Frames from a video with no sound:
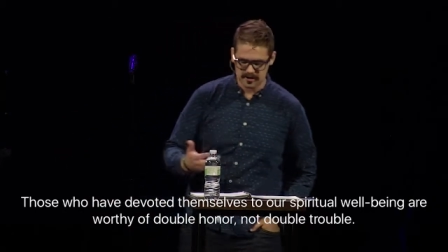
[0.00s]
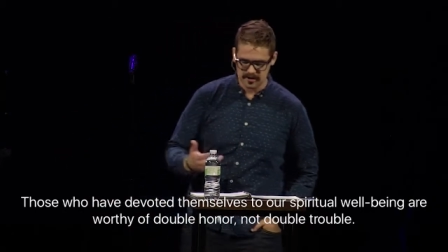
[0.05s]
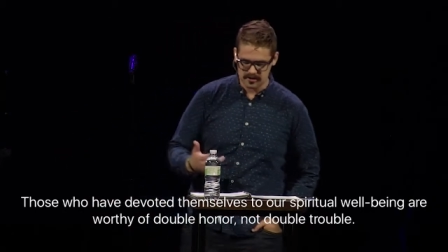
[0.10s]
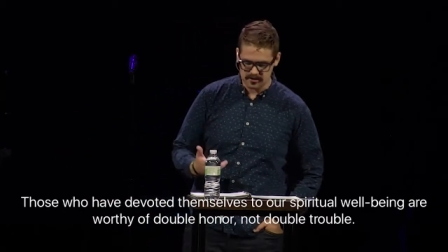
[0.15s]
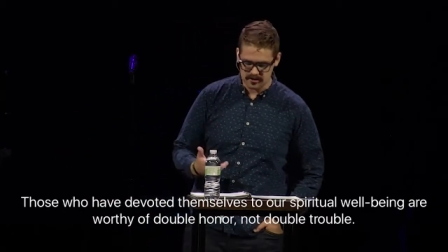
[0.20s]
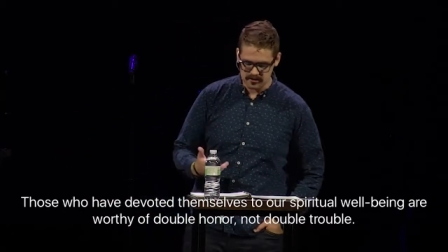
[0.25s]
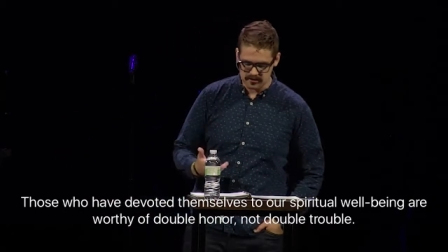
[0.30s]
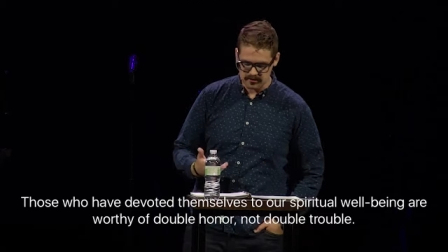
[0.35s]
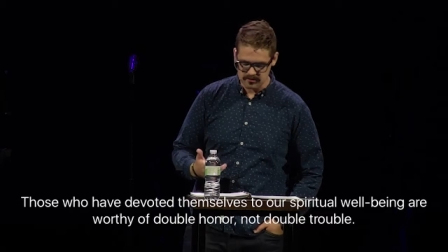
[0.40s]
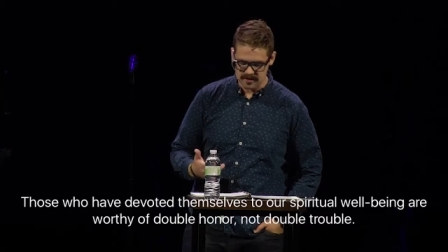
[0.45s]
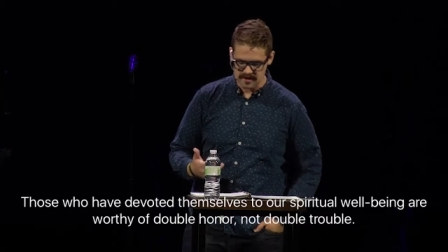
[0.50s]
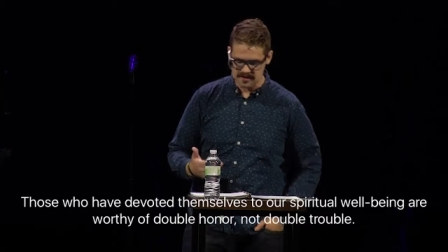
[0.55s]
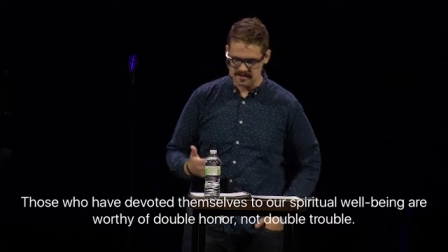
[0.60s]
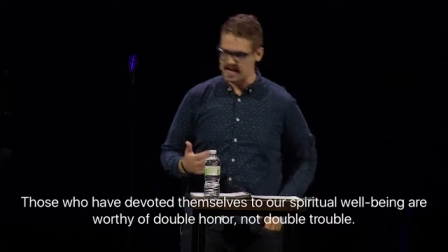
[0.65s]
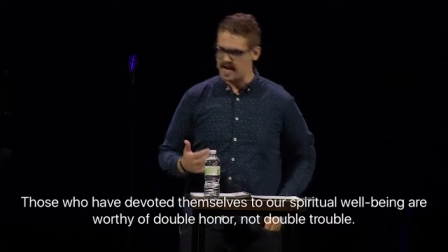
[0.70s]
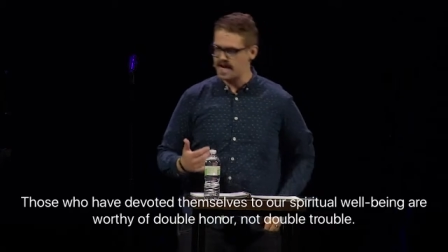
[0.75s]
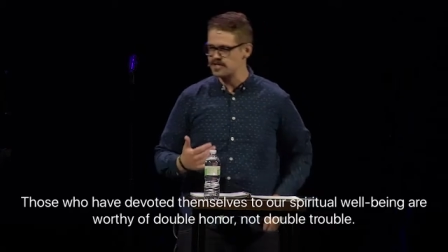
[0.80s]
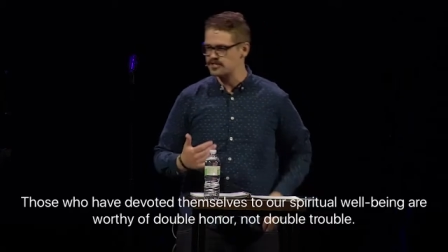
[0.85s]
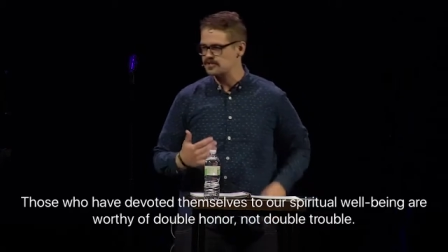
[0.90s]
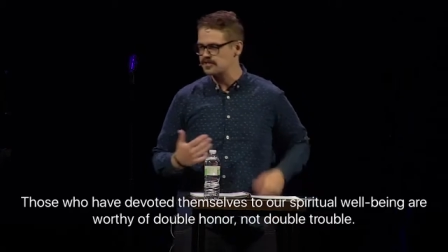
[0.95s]
to do is
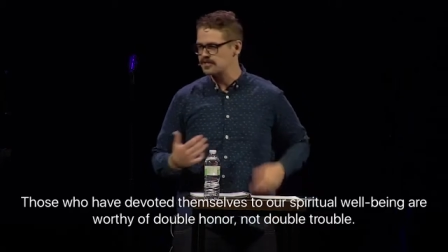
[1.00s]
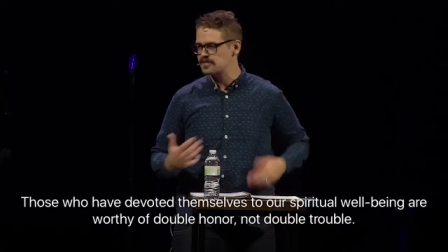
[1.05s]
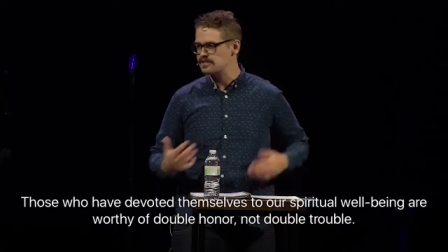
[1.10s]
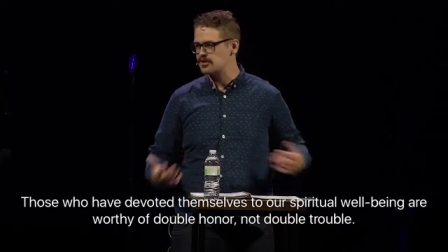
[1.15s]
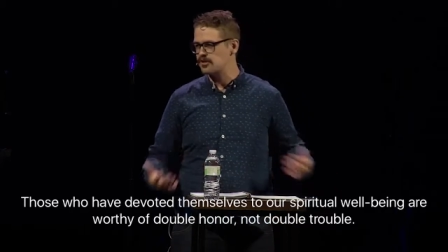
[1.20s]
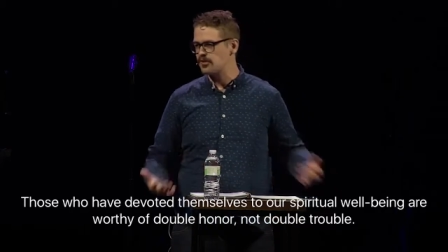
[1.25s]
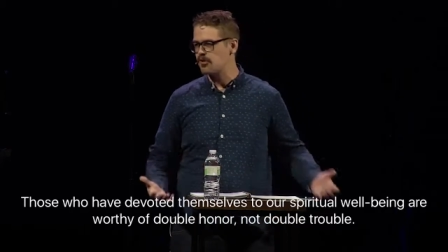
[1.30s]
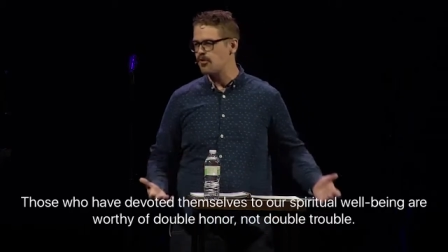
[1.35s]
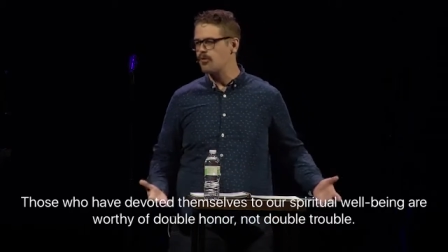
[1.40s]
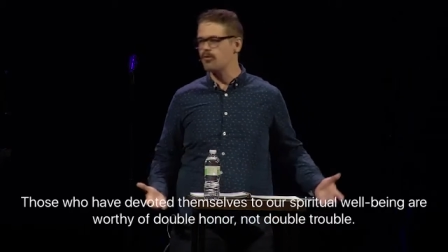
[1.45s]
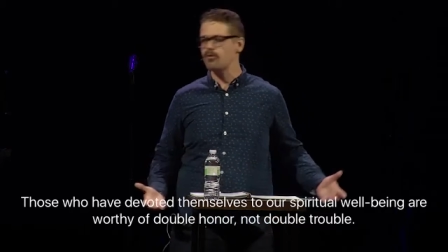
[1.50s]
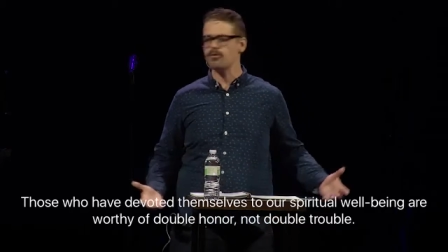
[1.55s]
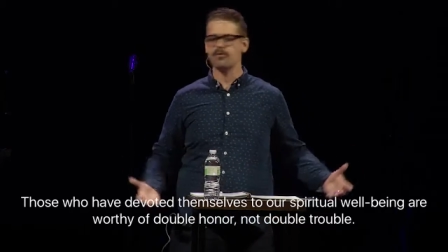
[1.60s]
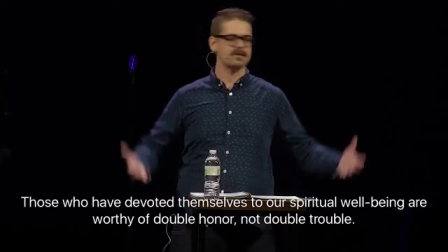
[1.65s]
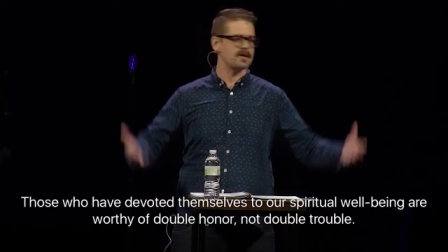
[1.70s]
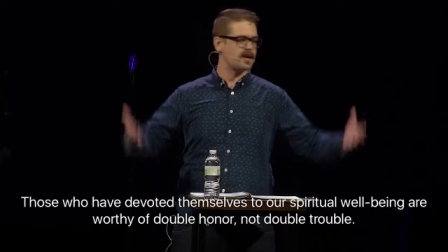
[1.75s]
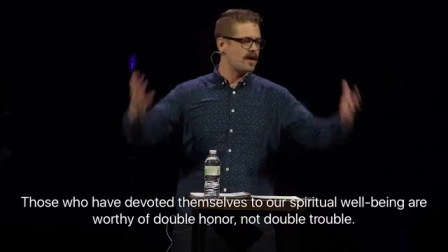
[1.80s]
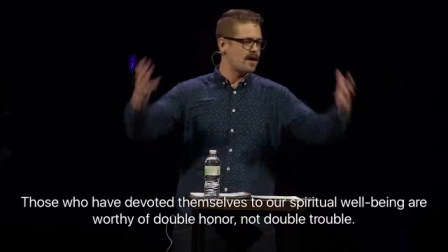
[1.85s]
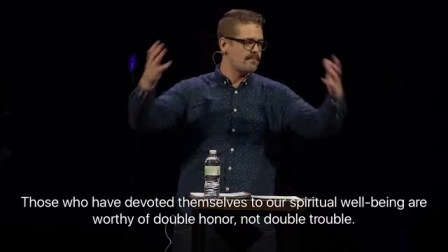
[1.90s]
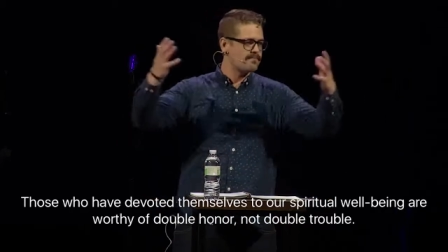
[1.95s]
actually to
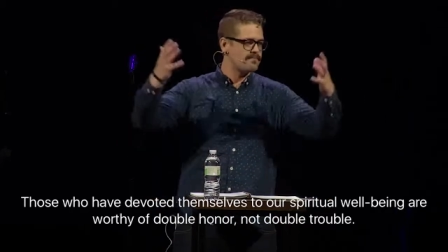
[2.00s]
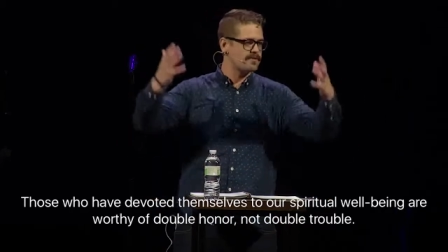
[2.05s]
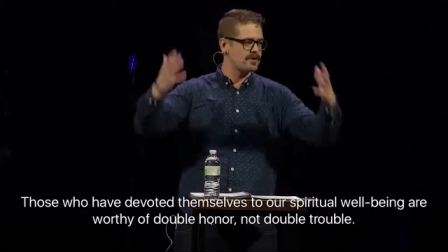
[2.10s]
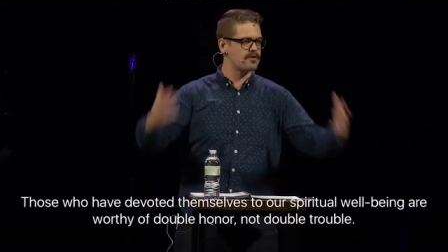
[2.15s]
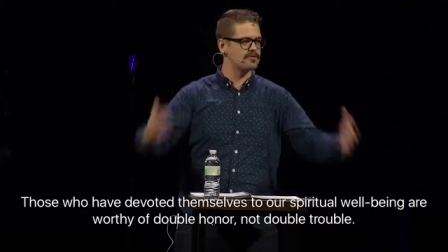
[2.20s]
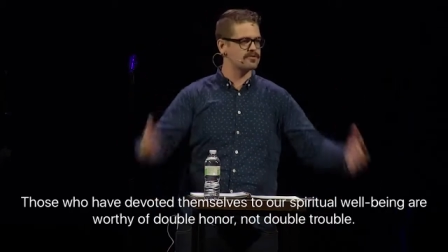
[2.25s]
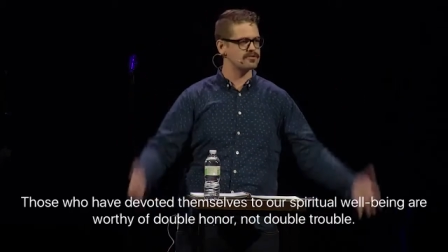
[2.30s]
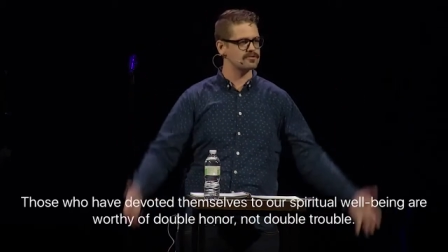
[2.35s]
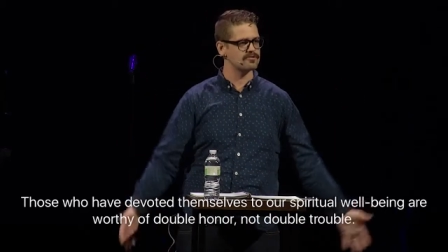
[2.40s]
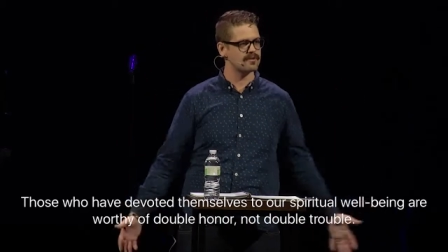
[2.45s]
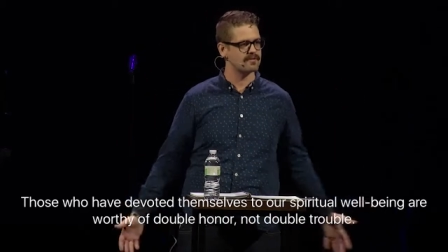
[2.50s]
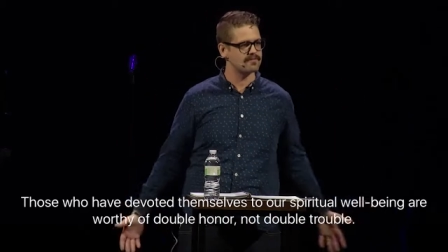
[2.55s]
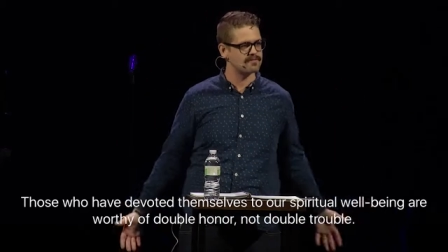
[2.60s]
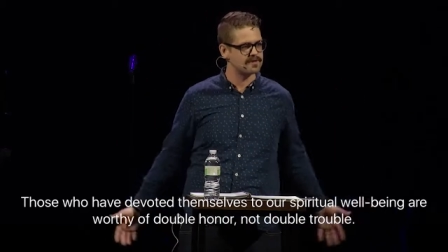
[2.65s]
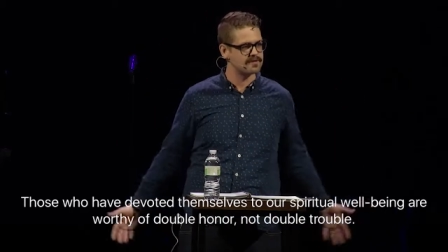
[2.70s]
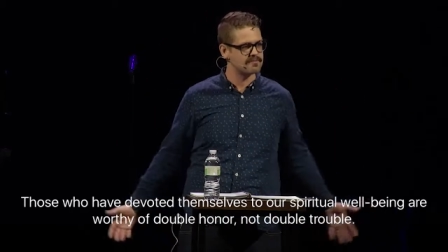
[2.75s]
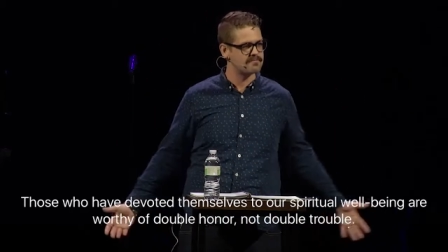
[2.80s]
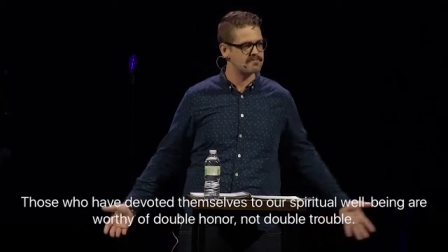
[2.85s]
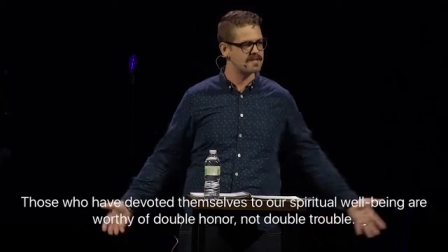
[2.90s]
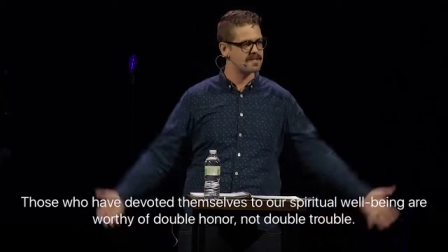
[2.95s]
hold up those who
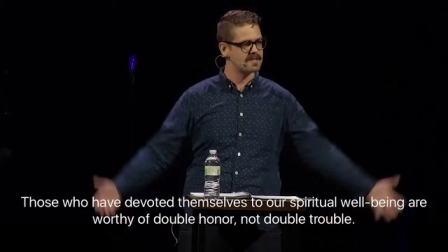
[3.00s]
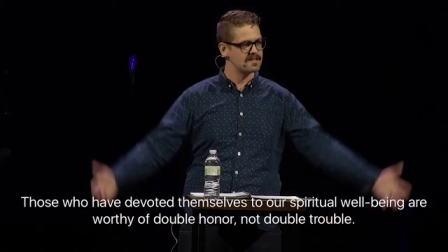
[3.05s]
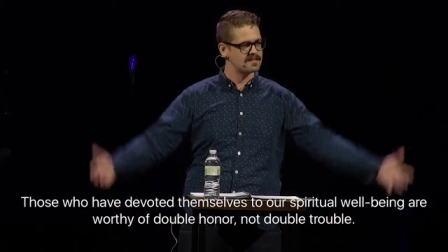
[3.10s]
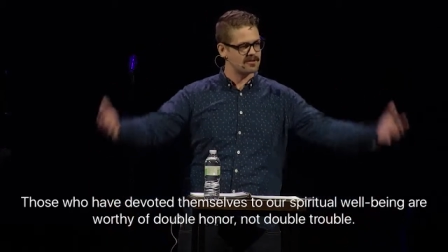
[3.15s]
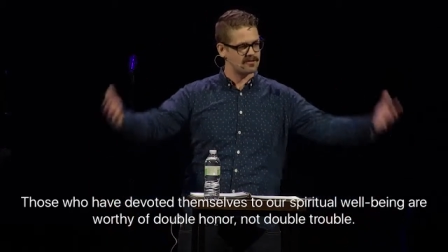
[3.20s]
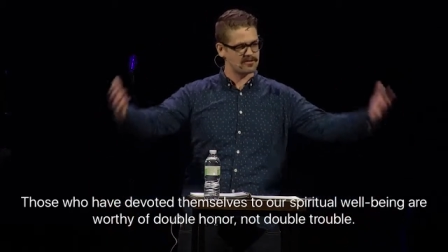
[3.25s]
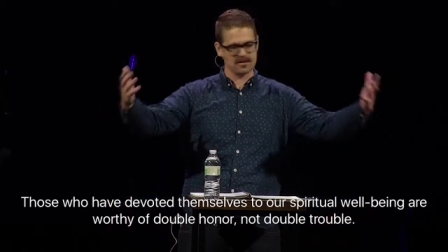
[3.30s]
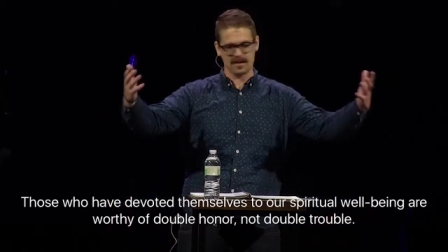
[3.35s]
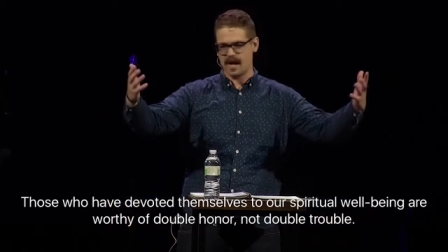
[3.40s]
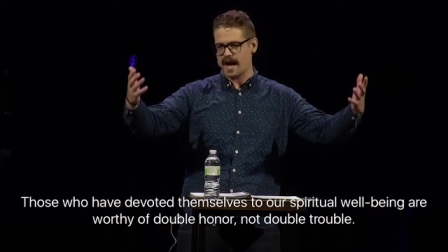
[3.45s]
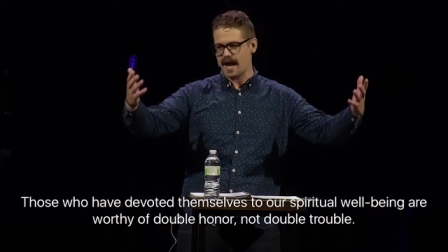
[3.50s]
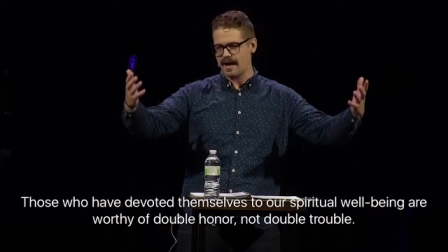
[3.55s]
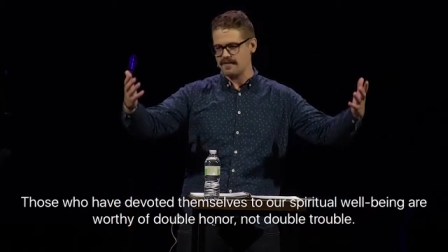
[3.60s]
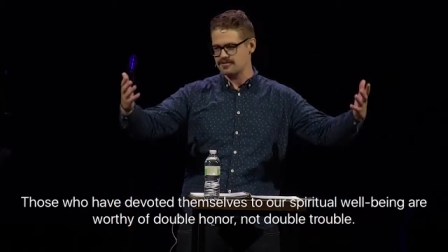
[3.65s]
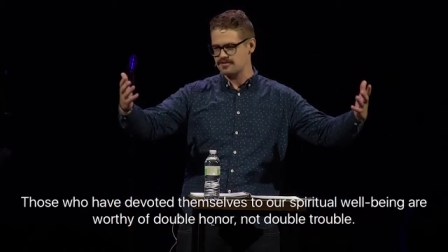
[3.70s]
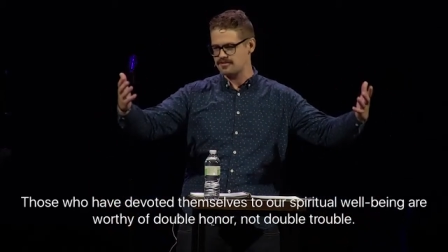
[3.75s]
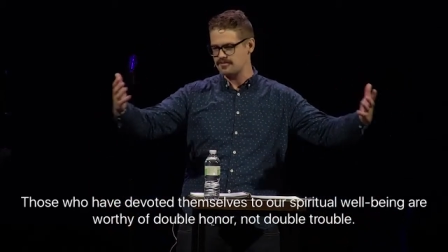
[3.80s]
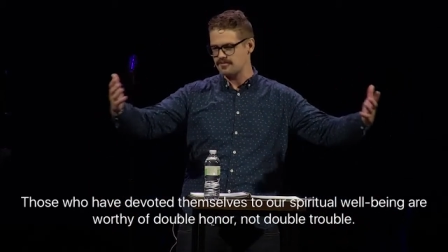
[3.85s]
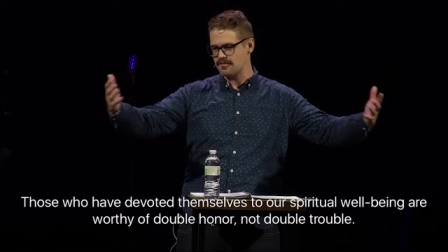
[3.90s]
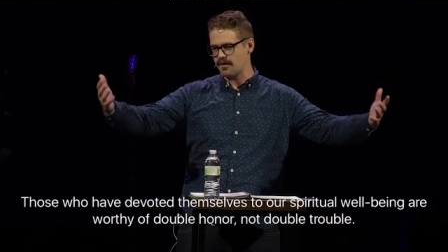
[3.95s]
have committed their
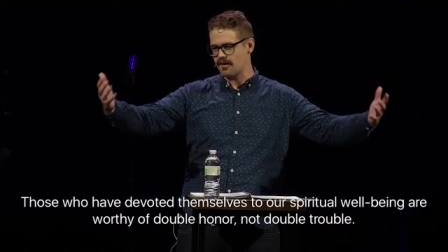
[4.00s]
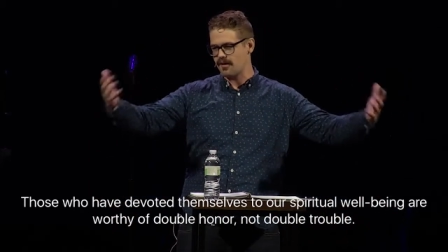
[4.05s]
lives to